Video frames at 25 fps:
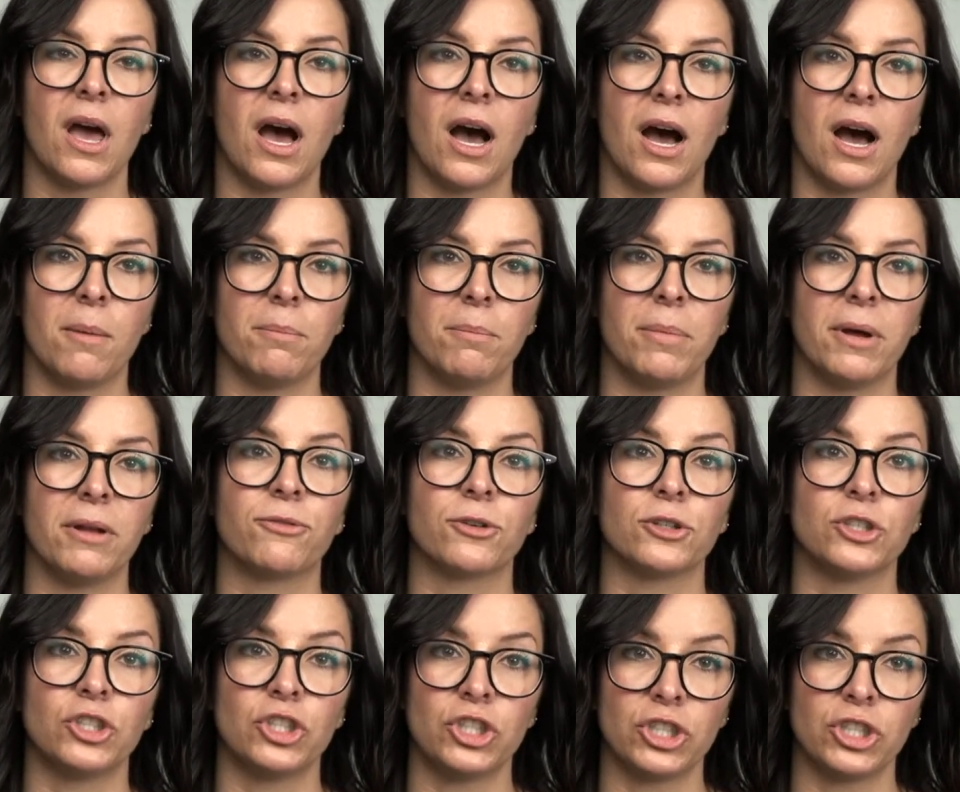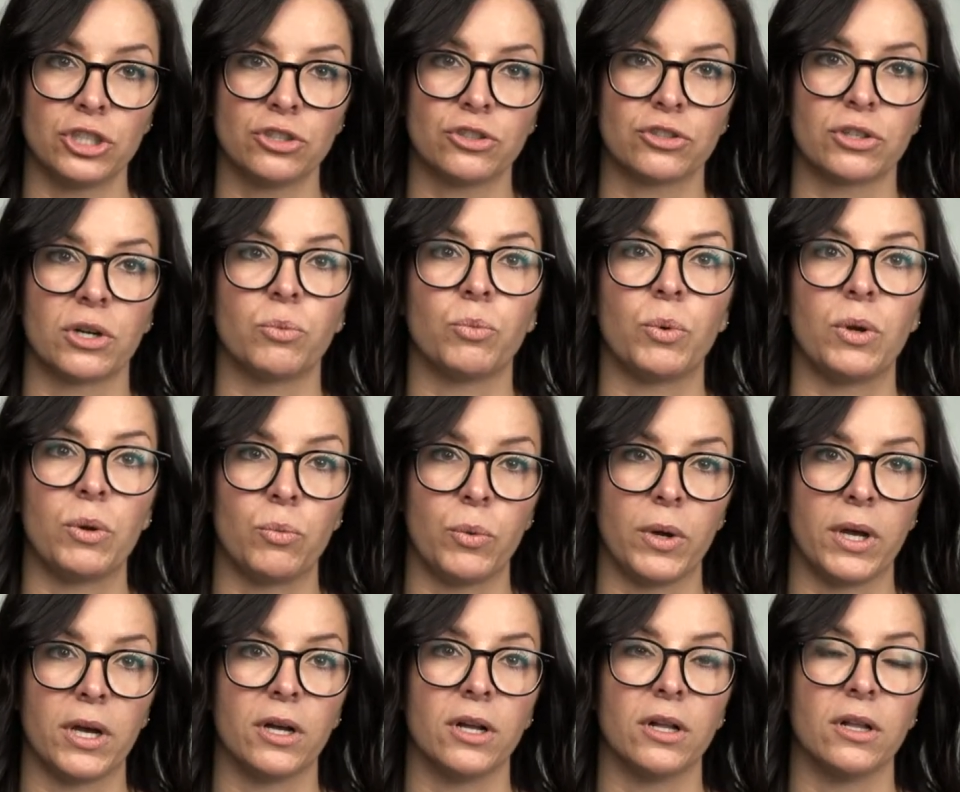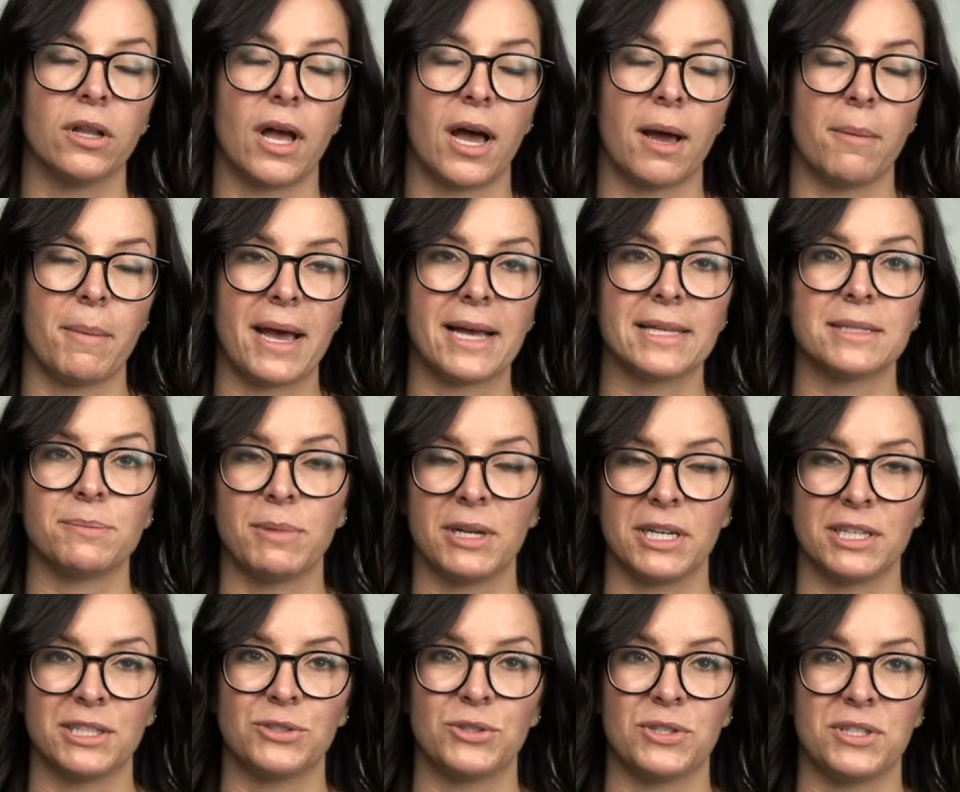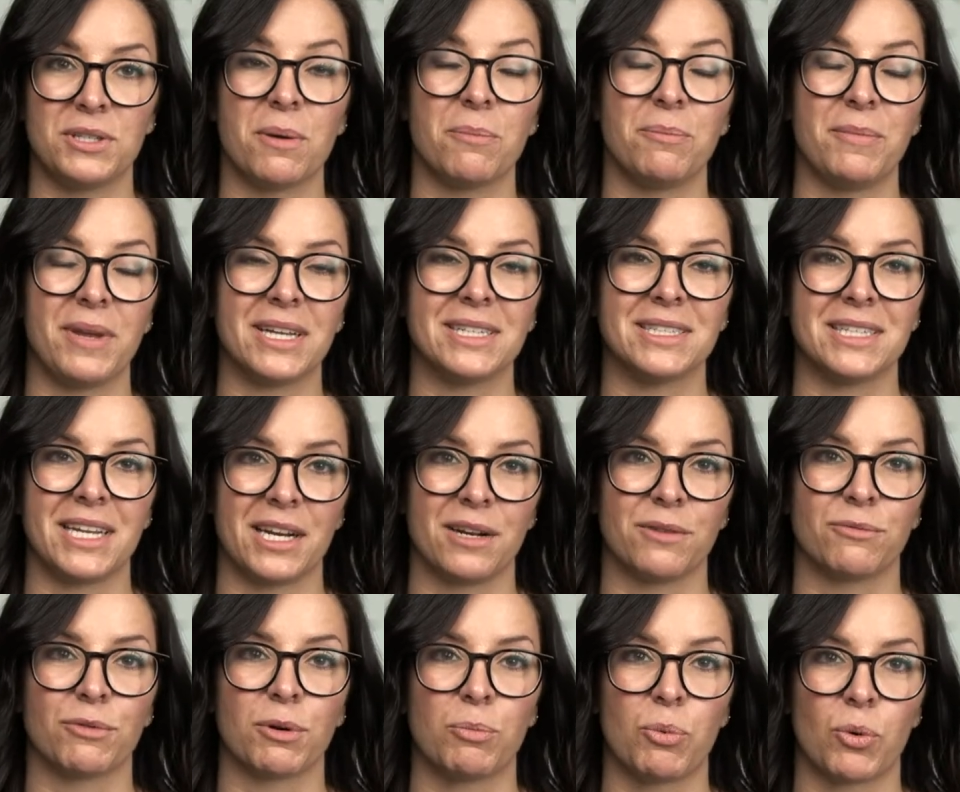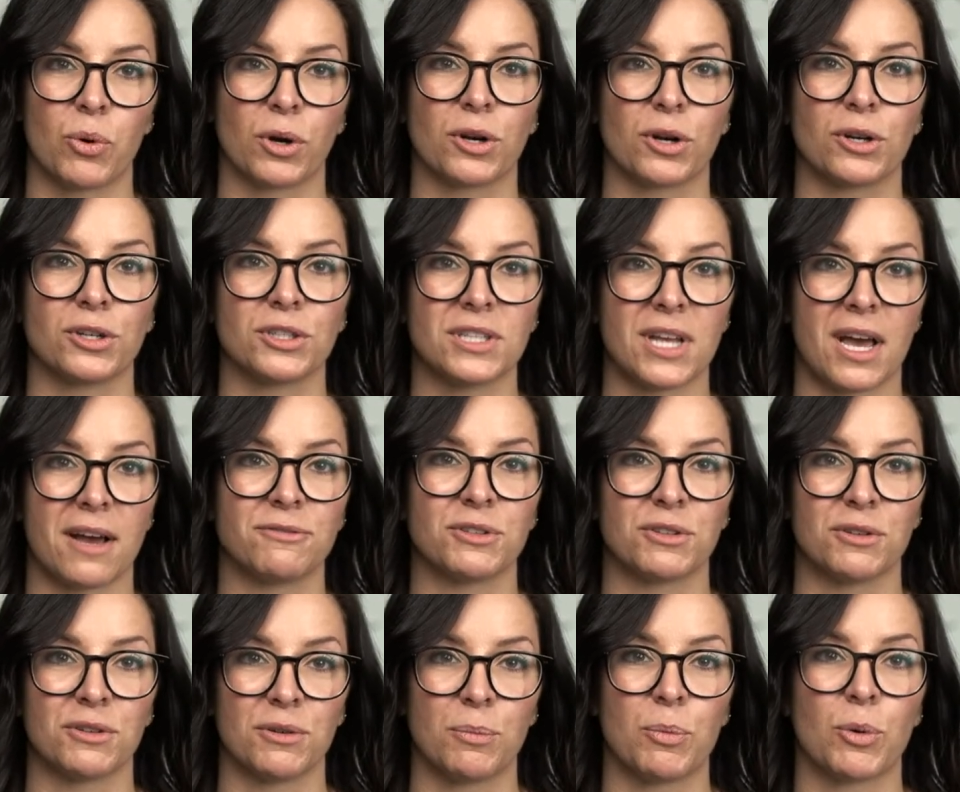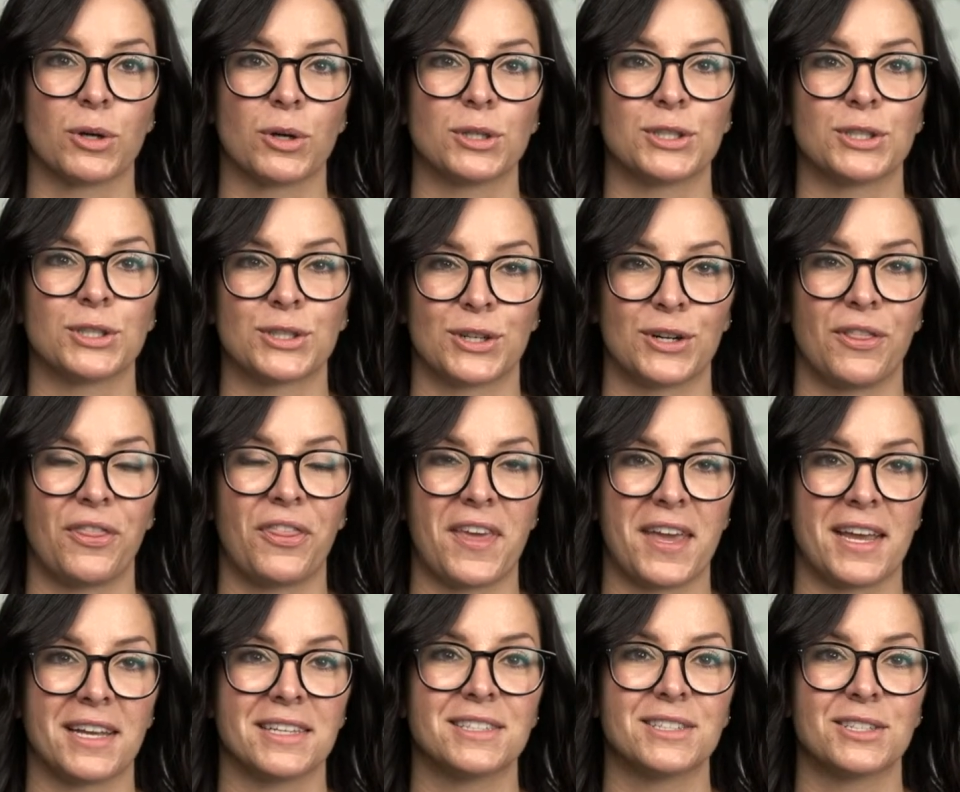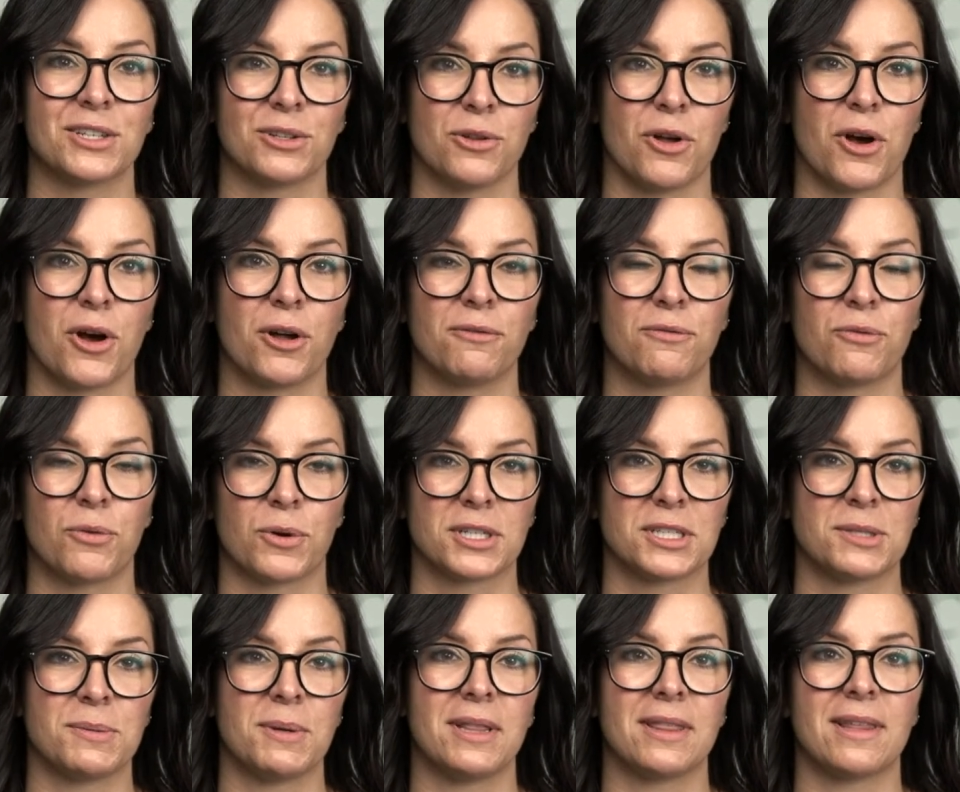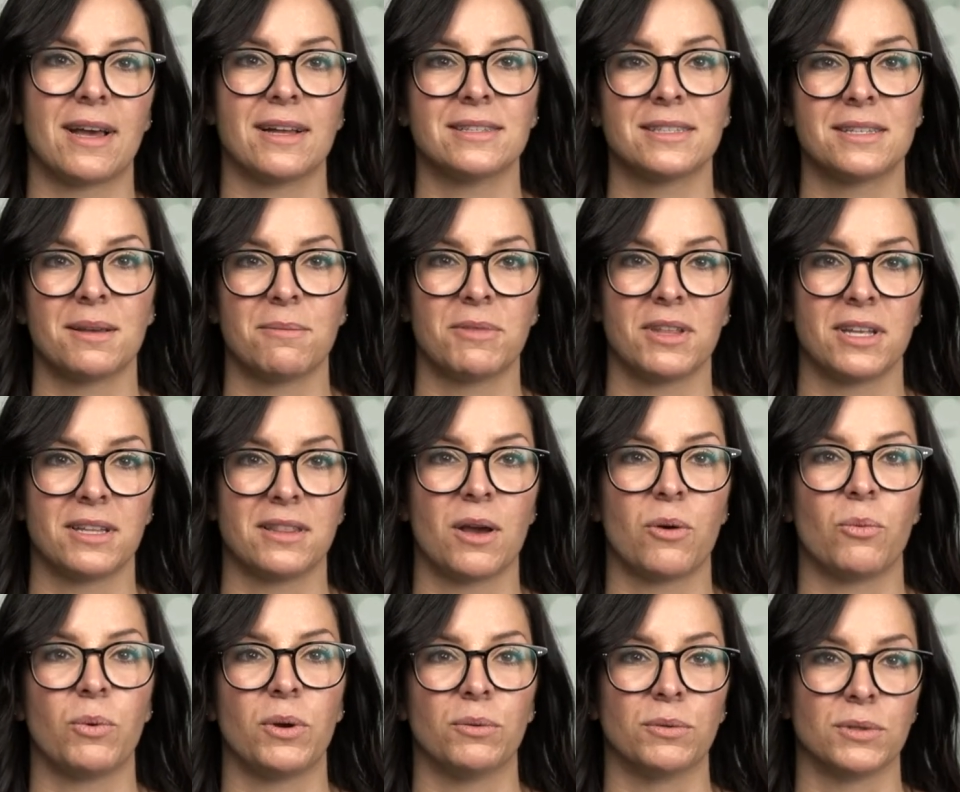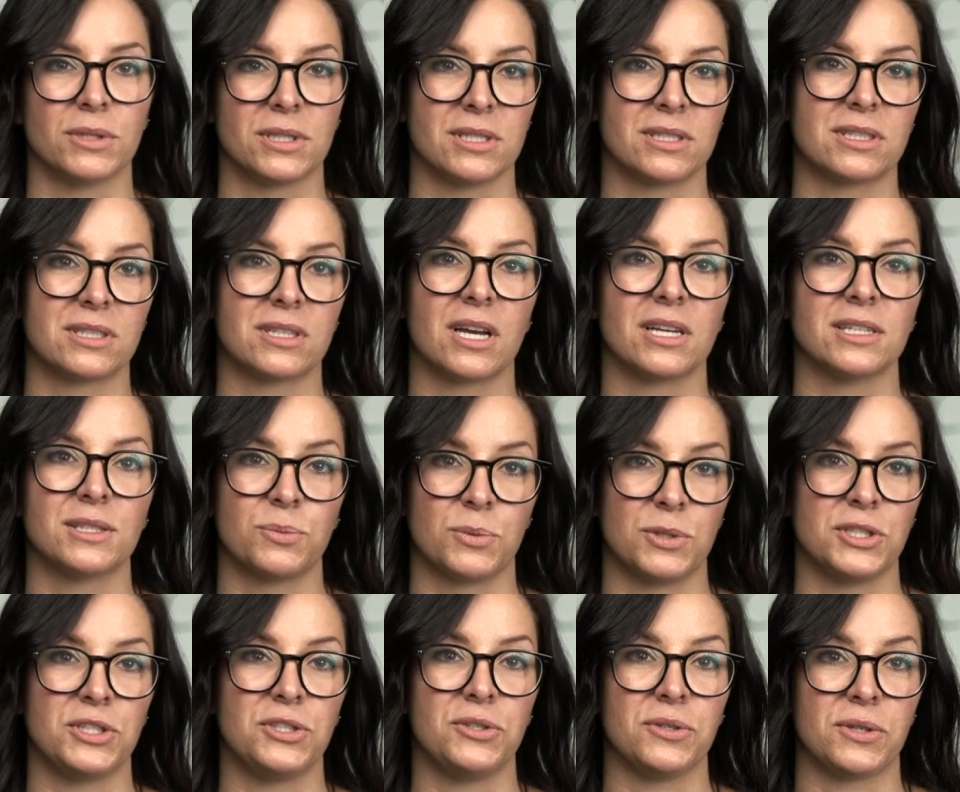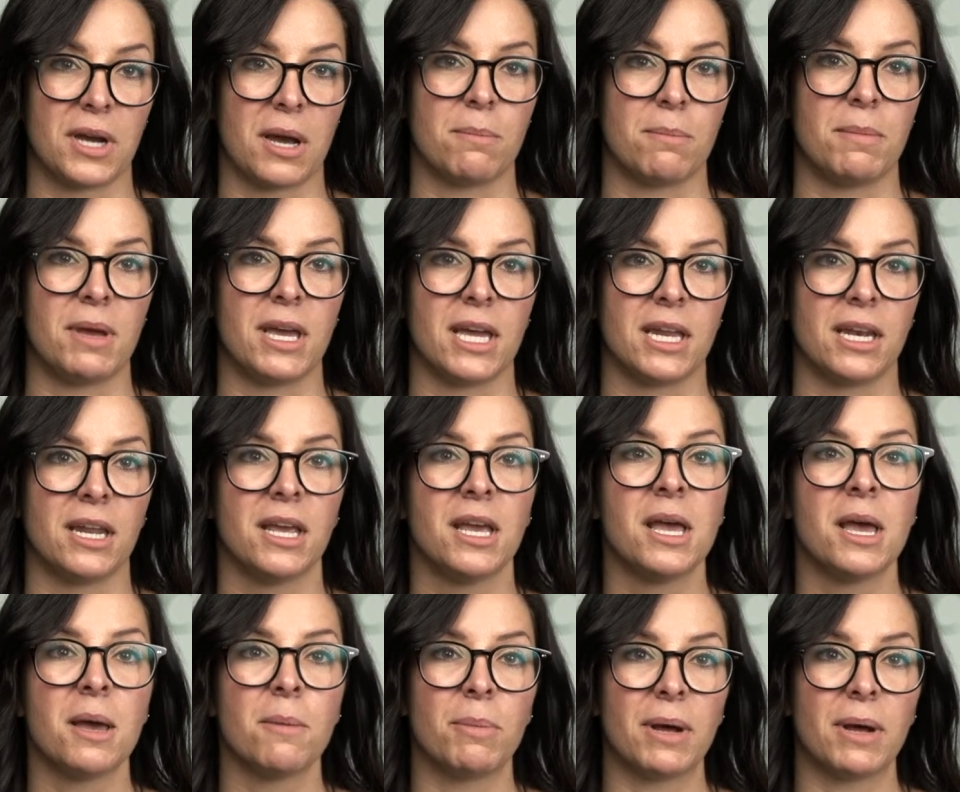But for children, we will, as mandated reporters, have to report certain things to law enforcement. That's something that we will discuss once you come in.